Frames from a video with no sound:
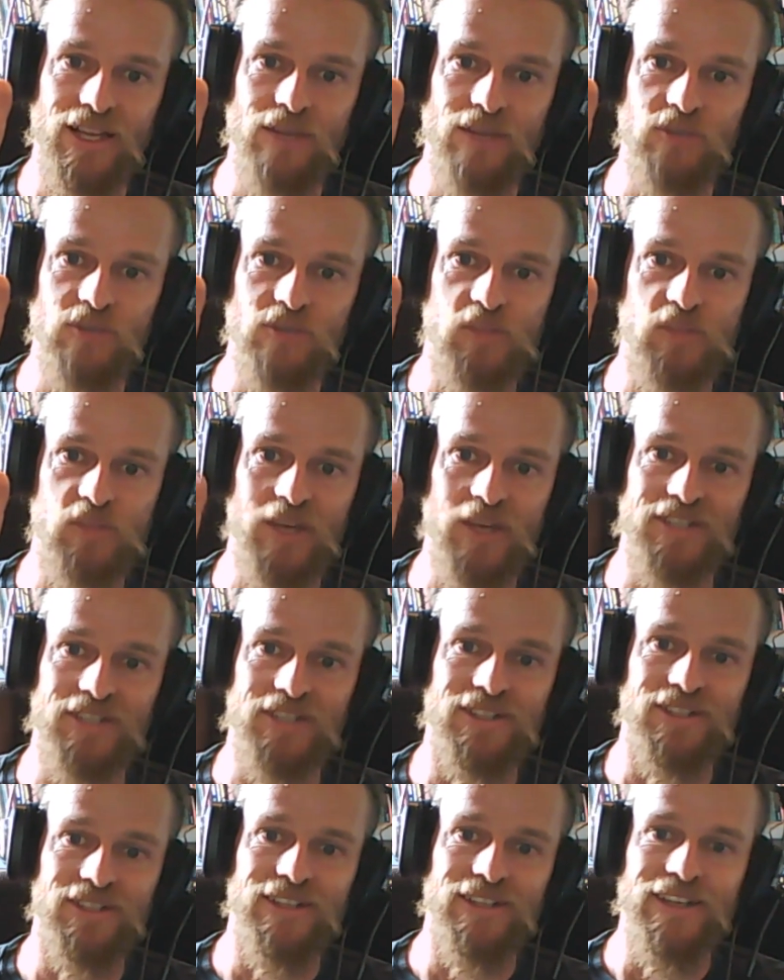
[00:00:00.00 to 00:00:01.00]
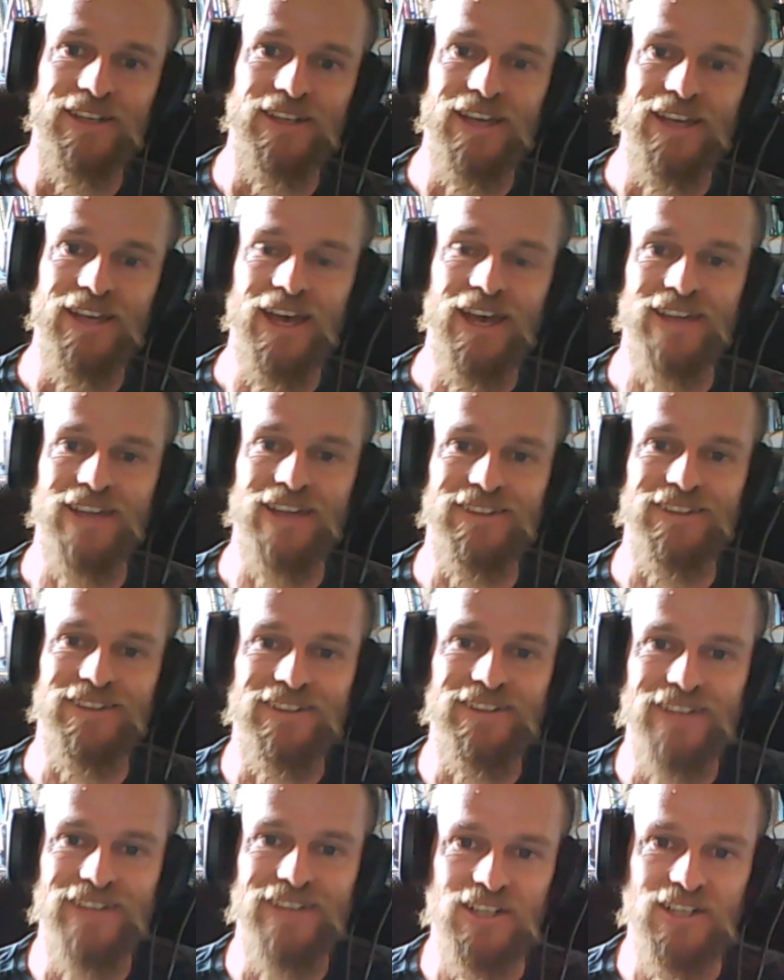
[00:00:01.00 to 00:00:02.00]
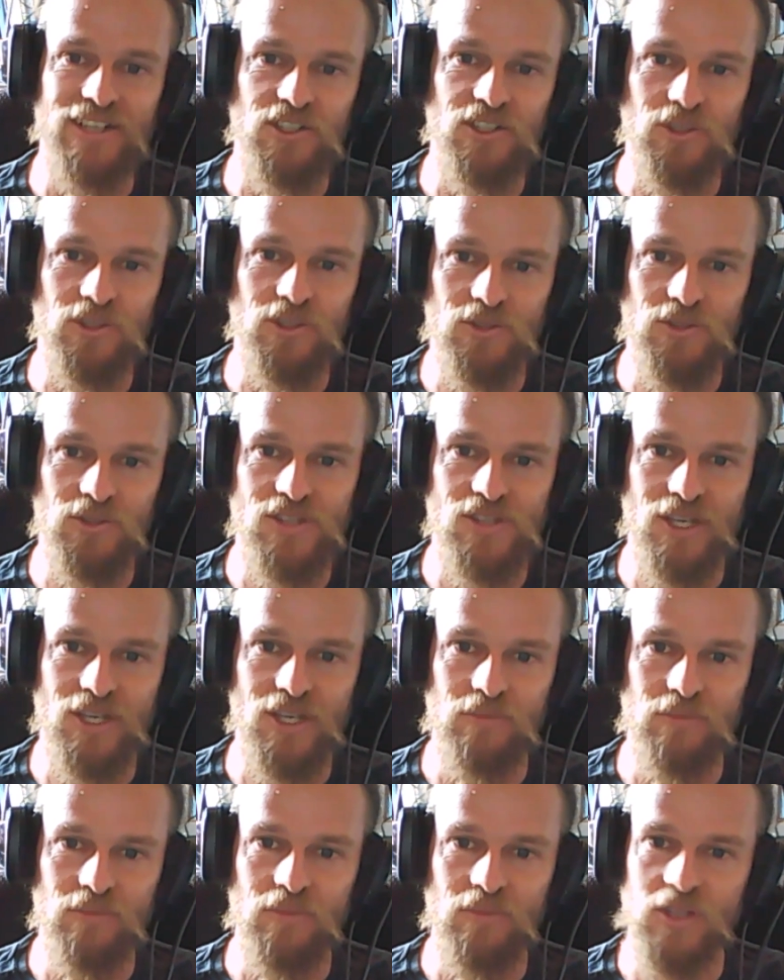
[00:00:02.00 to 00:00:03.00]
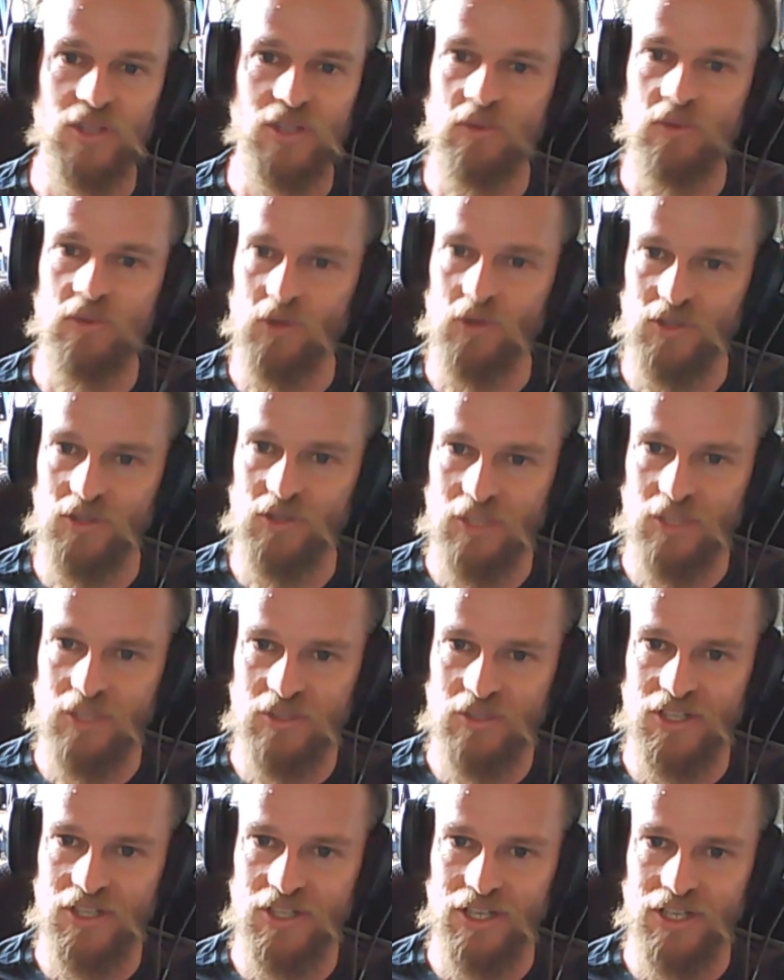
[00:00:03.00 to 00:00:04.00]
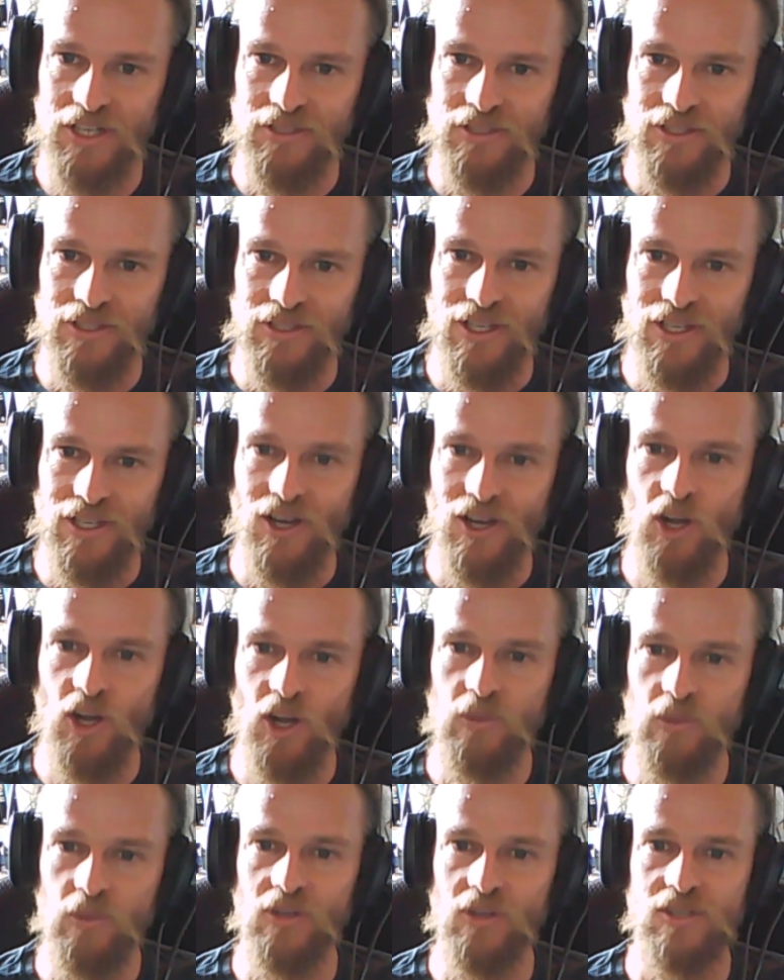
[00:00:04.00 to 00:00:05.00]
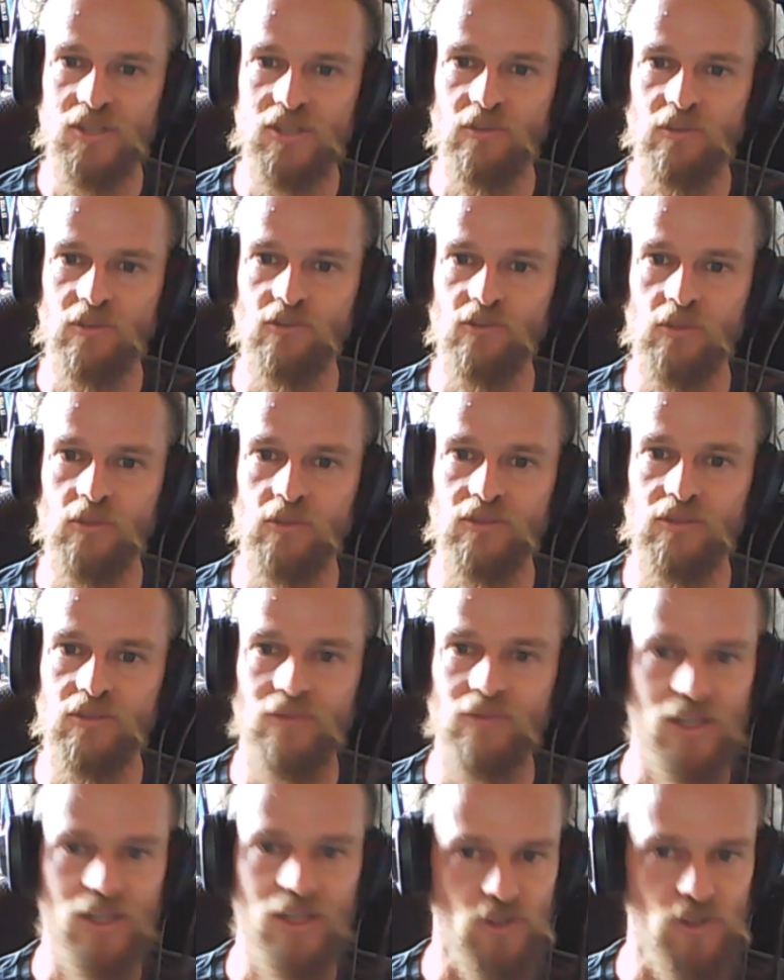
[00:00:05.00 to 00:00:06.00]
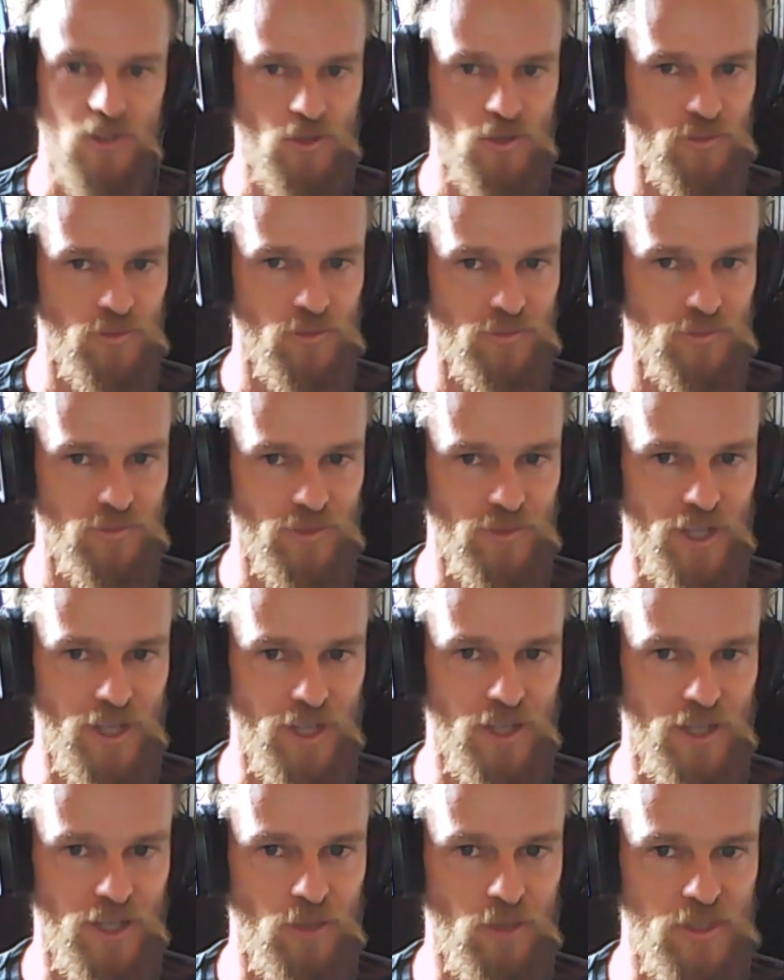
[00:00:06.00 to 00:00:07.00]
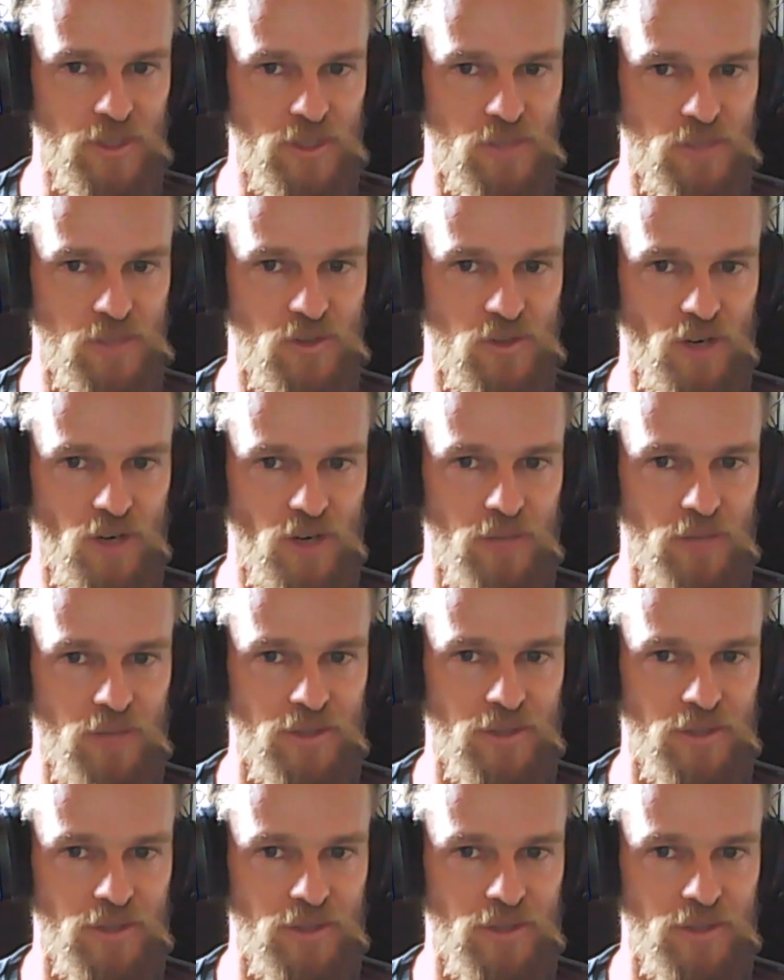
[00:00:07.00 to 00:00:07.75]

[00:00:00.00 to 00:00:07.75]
Respect. And that concludes my talk on demons today. I hope you got something from it. As usual, like, comment, subscribe.